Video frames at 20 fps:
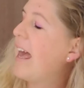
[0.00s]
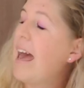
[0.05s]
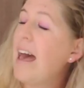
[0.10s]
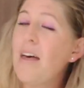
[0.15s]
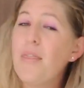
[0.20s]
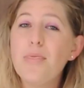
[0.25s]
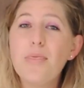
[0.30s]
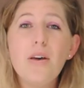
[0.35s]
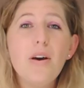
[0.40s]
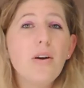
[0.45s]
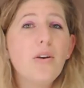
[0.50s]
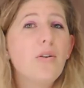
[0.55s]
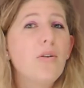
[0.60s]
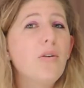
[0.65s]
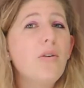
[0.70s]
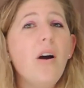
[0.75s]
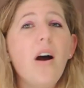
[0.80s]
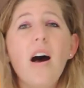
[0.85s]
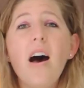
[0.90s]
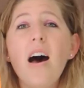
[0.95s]
At the
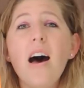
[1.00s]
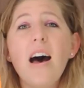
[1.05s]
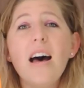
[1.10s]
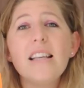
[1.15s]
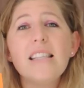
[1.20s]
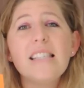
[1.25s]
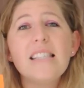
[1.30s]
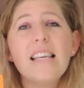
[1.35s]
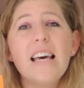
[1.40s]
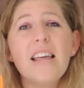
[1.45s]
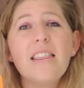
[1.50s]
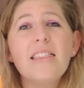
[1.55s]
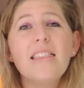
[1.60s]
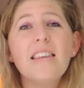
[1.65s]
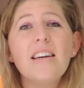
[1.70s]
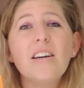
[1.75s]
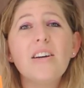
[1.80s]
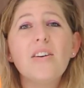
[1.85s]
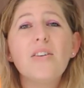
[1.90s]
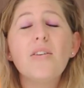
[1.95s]
cross, at
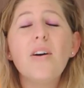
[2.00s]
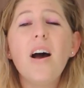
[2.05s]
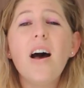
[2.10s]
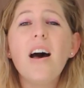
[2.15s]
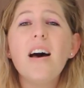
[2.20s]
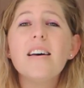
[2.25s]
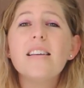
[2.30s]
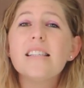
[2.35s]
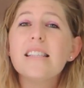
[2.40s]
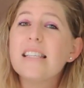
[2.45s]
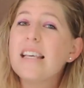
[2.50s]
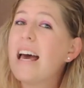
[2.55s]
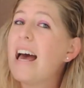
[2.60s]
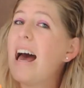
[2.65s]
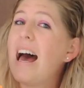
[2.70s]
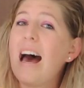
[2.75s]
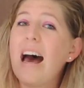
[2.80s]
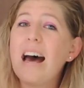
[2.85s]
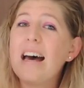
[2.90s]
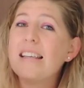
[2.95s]
the cross,
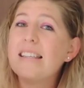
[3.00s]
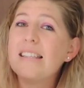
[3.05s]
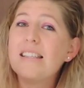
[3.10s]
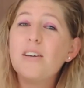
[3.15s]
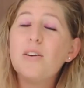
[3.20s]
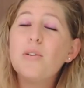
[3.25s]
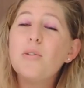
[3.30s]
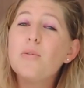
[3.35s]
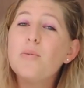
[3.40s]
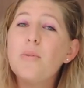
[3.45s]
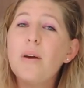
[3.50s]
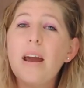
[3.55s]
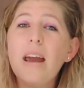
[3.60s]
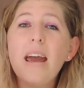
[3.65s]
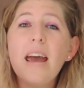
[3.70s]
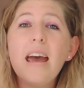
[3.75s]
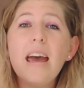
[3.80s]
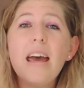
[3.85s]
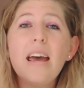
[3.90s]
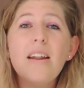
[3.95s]
I
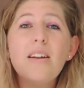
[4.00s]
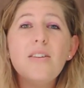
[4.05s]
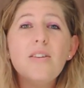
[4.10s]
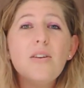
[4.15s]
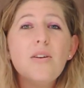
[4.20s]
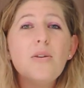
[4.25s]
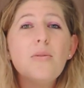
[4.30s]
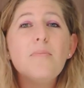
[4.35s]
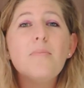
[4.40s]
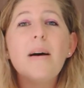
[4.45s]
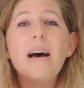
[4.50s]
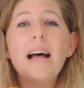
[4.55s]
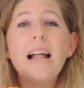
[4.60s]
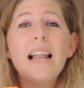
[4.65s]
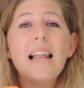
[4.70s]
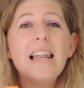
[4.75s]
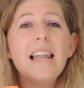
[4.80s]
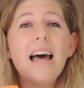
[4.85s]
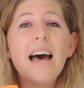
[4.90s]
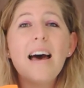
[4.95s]
surrender
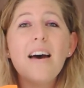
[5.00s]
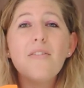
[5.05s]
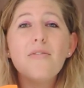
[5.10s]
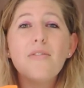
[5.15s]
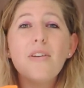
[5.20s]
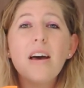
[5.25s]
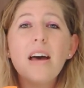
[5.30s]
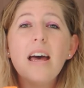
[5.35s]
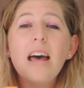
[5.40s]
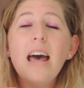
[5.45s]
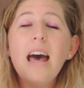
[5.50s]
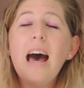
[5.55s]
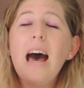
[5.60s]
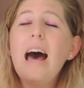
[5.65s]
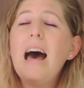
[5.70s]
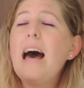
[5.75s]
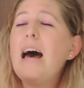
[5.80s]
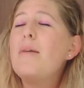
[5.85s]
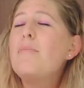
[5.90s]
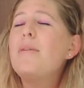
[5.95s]
my life.
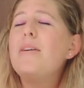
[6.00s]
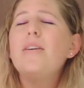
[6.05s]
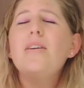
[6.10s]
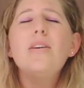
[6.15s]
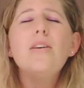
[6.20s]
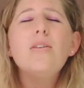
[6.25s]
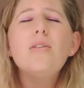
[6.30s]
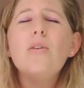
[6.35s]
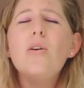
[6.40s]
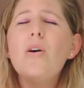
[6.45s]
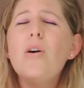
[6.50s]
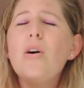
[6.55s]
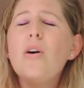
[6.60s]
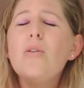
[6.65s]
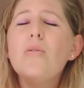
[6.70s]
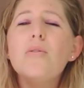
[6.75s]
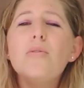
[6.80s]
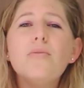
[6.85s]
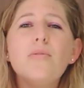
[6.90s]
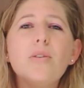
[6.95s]
I'm in
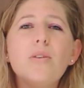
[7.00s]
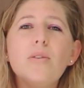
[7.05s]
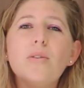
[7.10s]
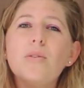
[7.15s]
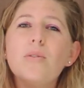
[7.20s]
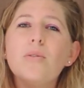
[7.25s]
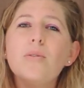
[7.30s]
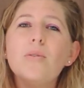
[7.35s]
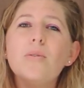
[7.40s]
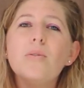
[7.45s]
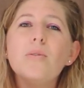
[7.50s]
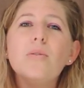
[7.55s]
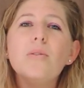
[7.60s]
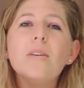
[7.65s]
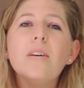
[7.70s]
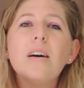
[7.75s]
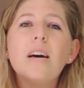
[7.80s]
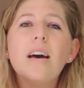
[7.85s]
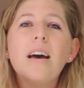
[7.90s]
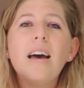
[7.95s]
awe of
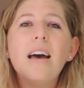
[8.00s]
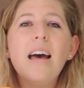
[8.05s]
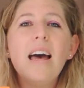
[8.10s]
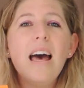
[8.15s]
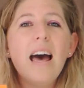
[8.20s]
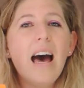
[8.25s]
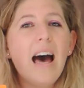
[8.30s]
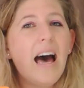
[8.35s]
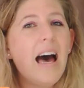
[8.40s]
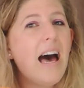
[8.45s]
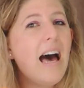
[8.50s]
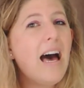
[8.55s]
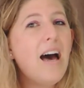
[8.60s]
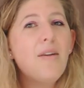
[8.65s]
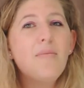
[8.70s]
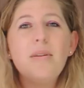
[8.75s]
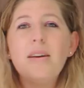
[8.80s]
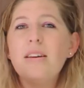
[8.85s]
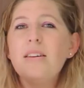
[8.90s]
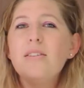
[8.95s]
you.
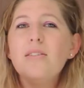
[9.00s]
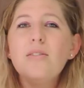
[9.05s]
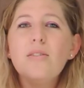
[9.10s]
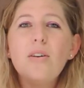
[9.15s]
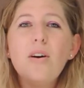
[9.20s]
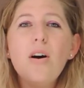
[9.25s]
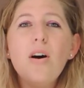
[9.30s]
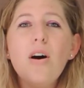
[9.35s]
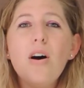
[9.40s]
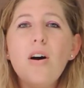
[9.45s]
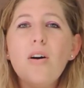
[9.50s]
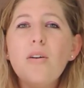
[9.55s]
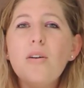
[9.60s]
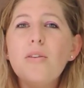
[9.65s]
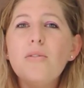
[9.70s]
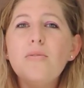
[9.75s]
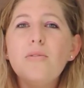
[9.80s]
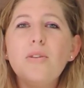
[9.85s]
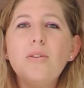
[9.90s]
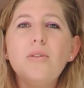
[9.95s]
I'm in
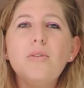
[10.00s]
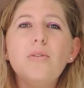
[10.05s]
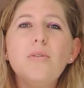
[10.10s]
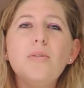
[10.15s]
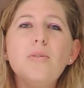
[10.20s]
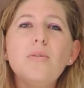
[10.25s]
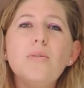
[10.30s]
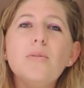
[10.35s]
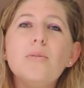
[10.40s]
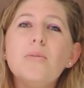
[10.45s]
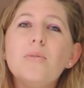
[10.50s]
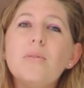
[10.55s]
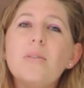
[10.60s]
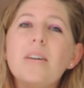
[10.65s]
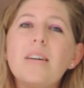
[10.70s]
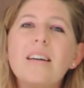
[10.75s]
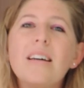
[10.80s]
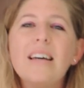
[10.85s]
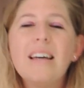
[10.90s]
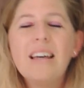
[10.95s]
awe of you.